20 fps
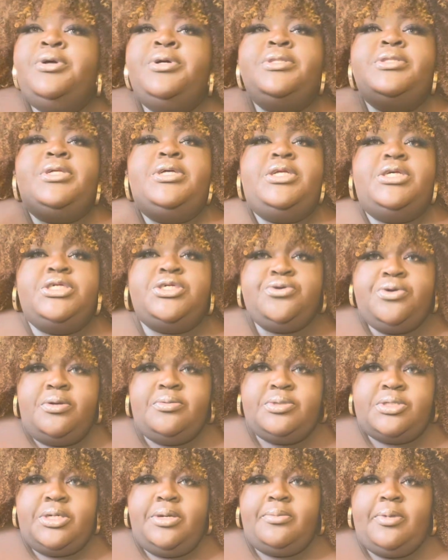the
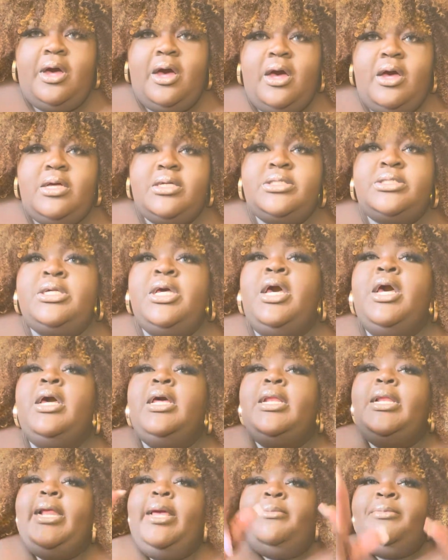description box.
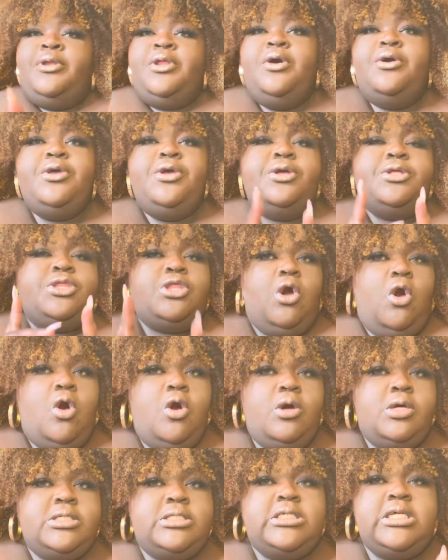Let me know your
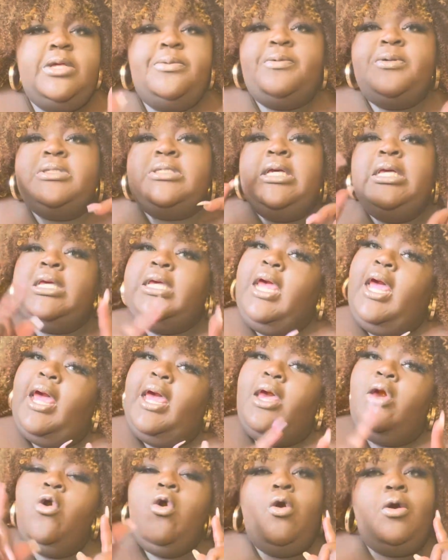thoughts, if it's a
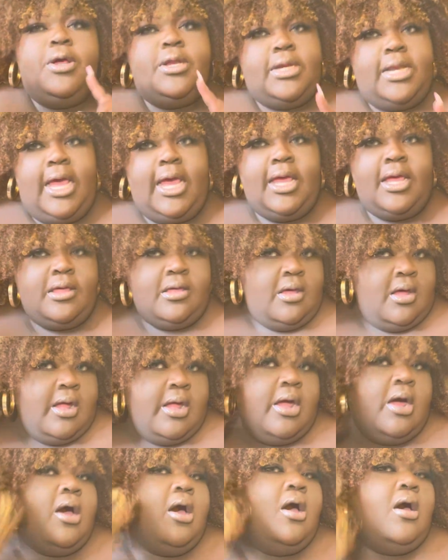yay or a nay.
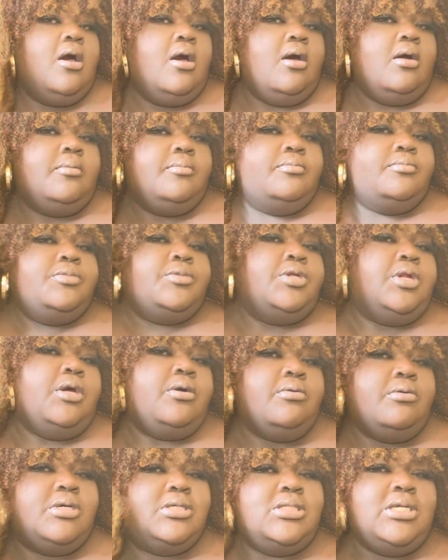Um, you
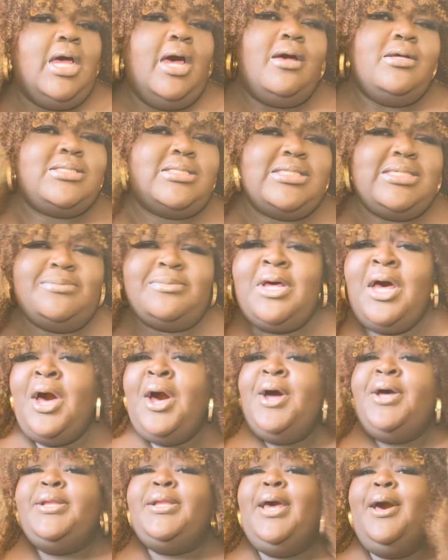know, because y'all send,
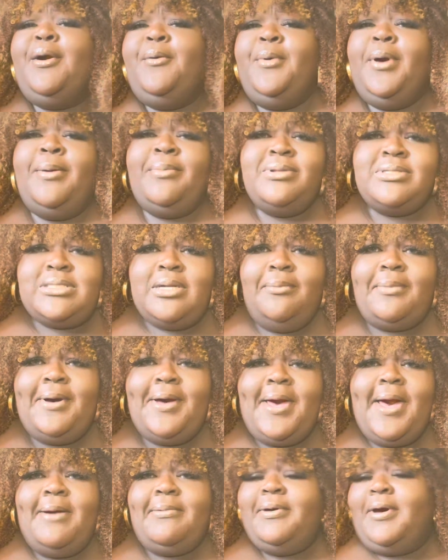now every time I
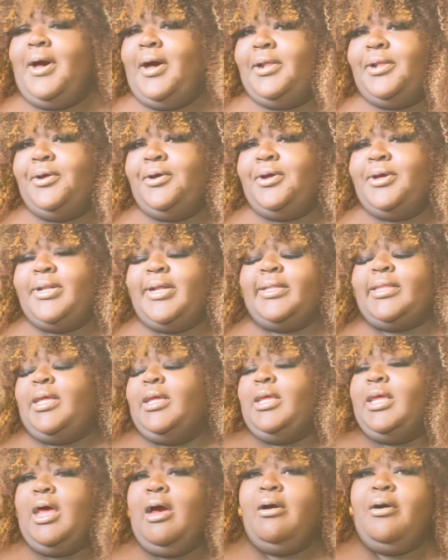have color and I
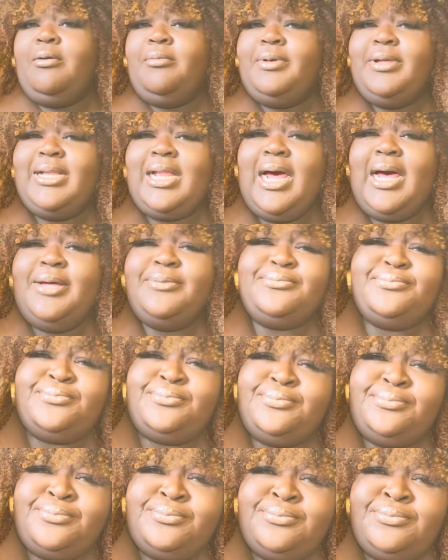think y'all gonna be like,
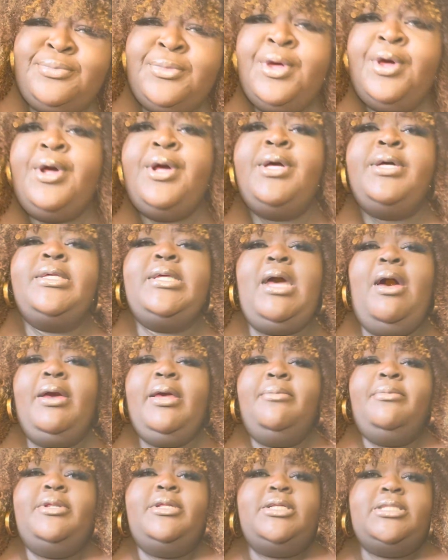mm-mm, y'all
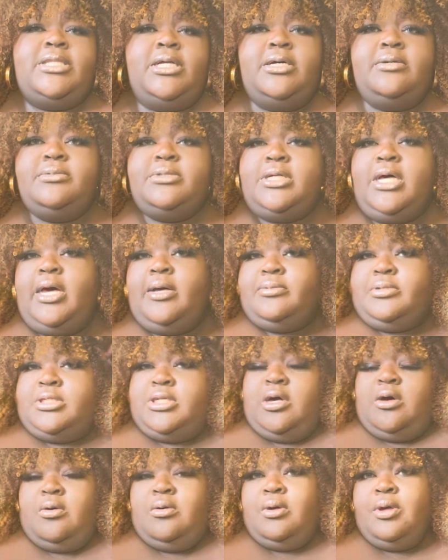give me the thumbs up.
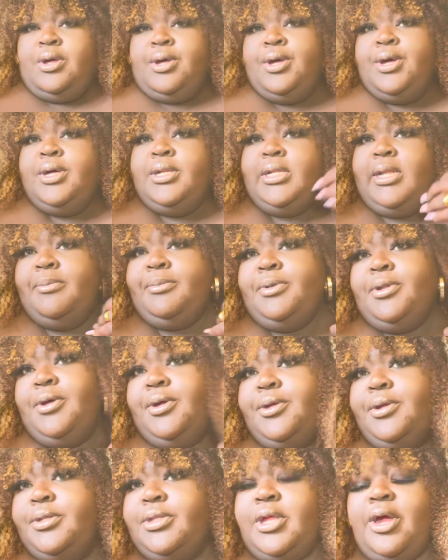So let me know
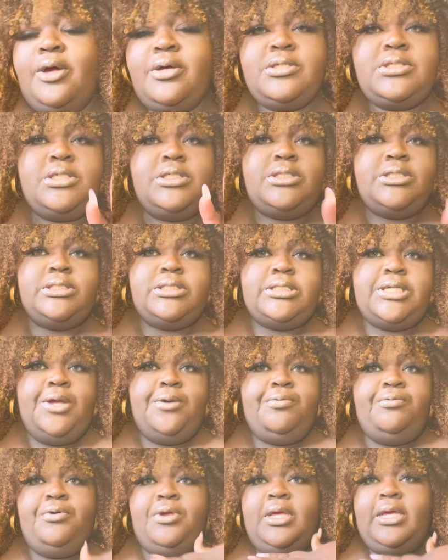your thoughts. This is
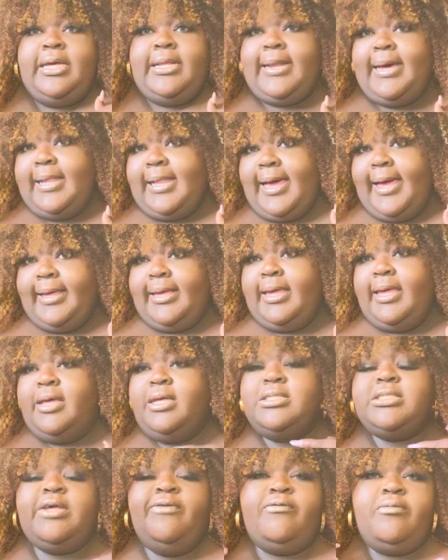different and I like it.
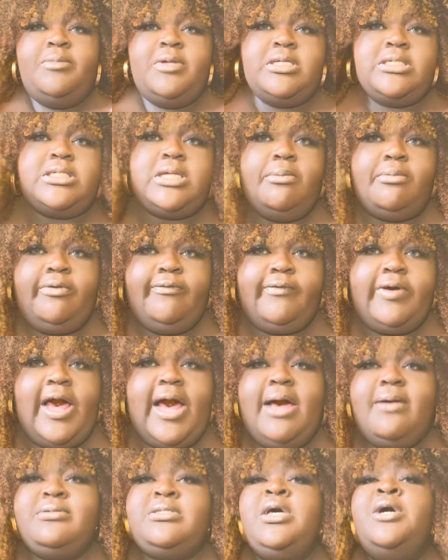It's giving me summer
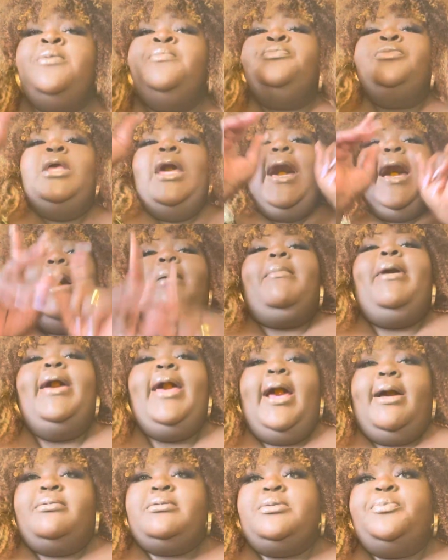vibes I might
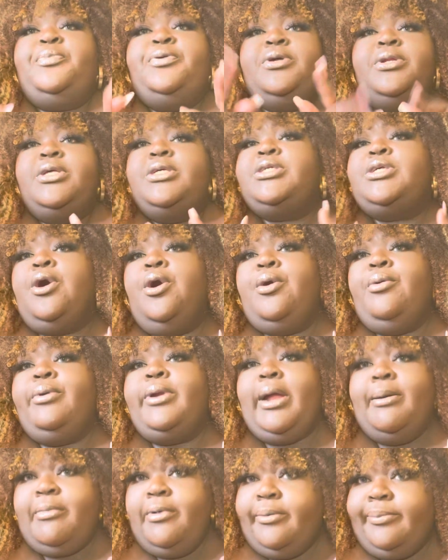have to put this on when
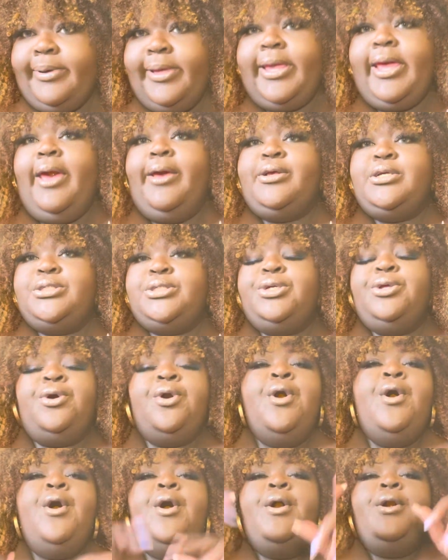I'm on vacation.
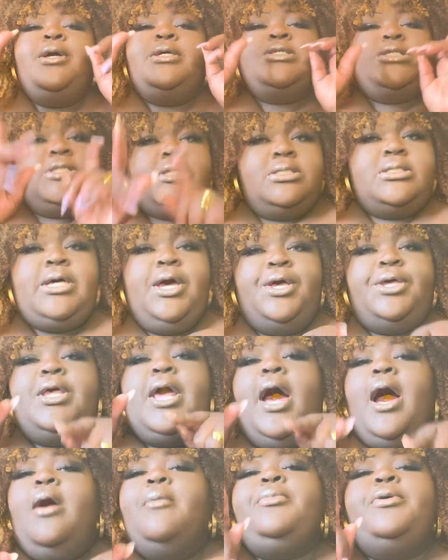Cause sometimes
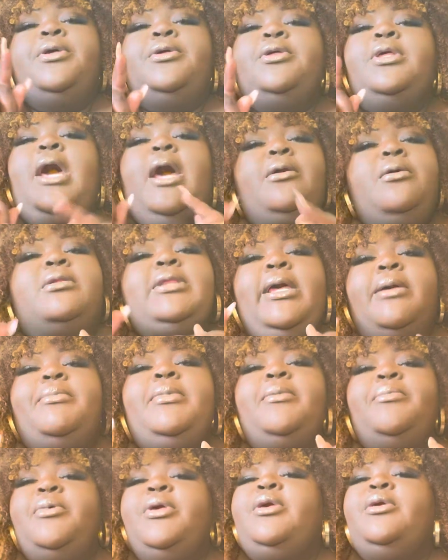y'all be y'all don't let
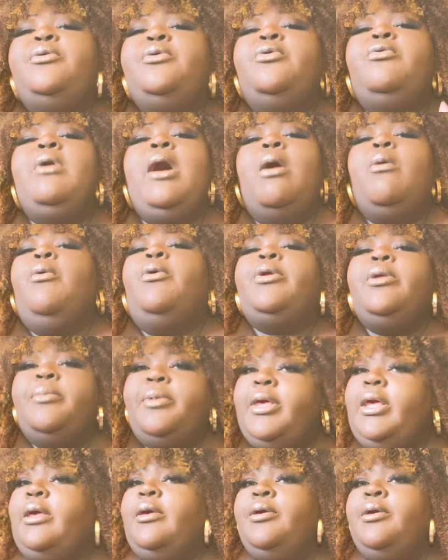me be who I wanna be.